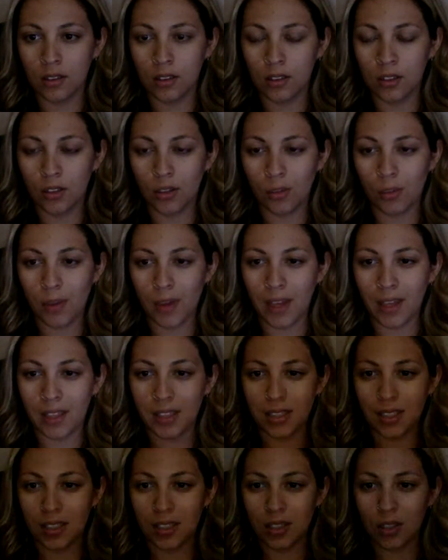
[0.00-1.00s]
You'll
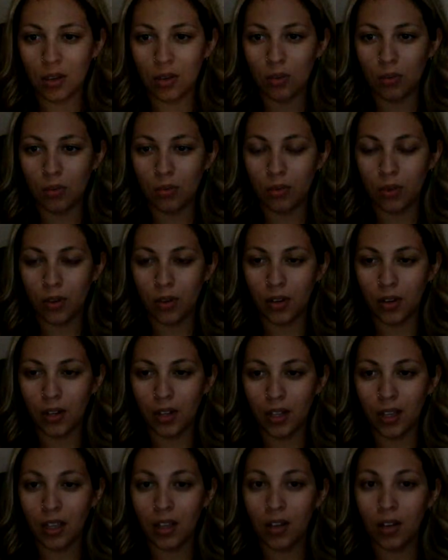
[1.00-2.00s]
pass it, don't worry.
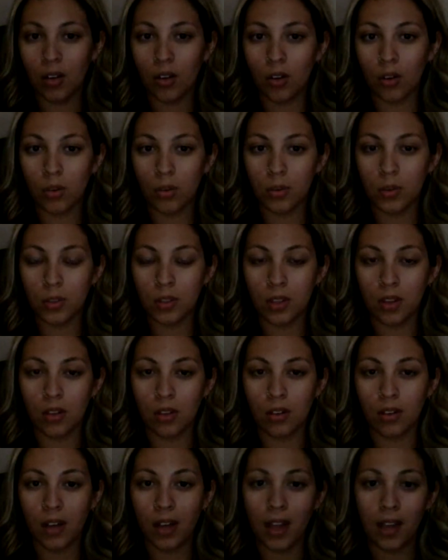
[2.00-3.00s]
I hope
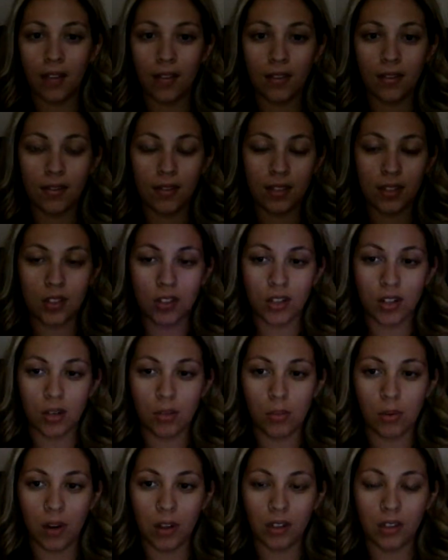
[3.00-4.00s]
so. I haven't even
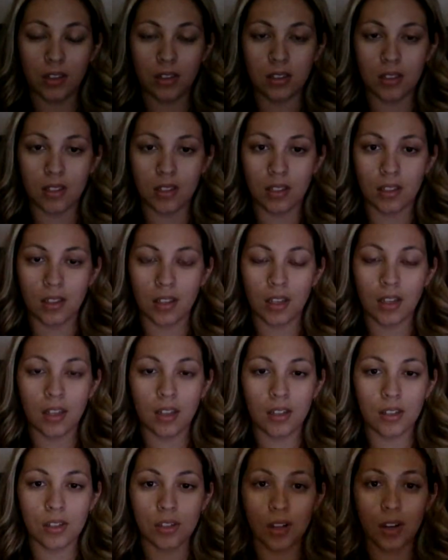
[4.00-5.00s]
started practicing. I need
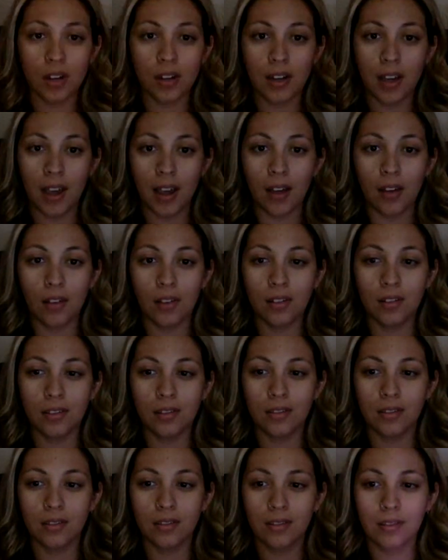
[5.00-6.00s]
to start now.
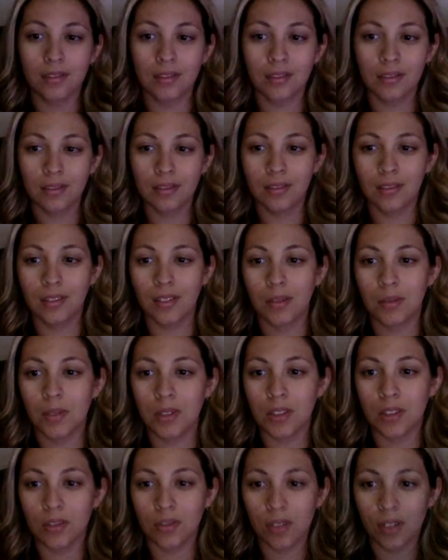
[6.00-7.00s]
I'm
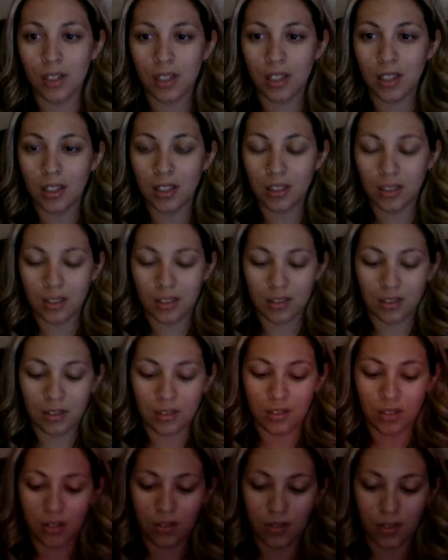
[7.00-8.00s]
just really
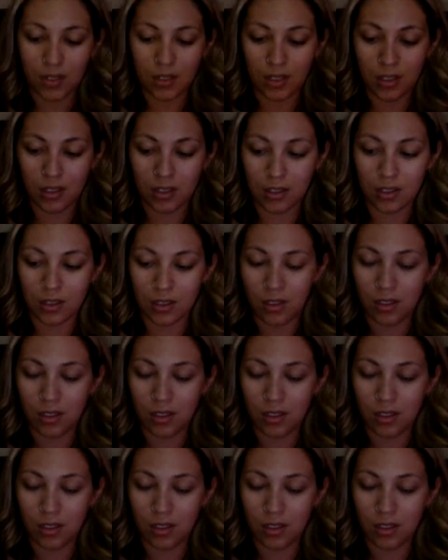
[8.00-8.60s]
nervous.